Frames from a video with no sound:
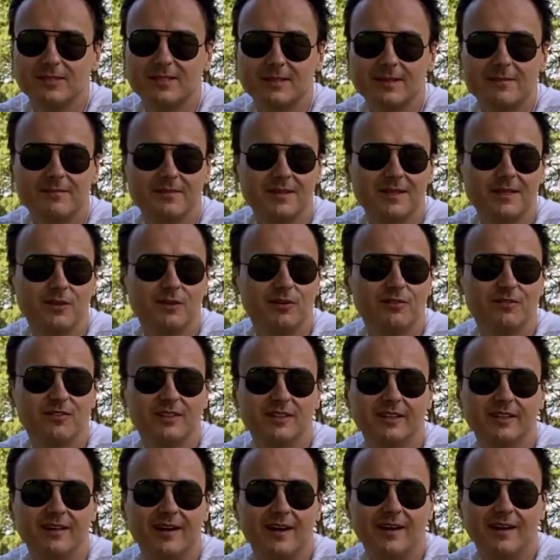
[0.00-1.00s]
something of the
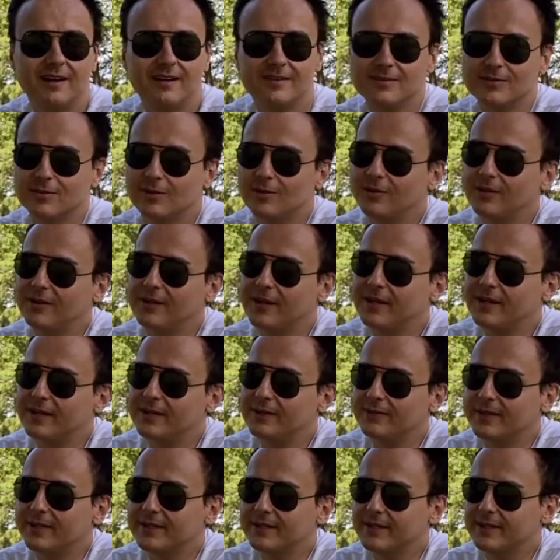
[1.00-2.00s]
gods online
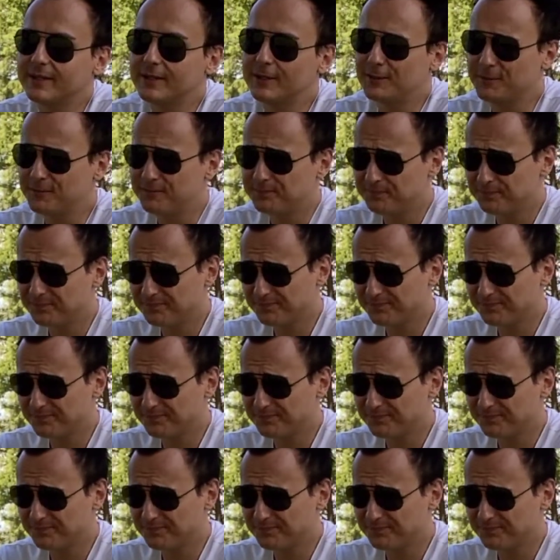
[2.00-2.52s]
right now.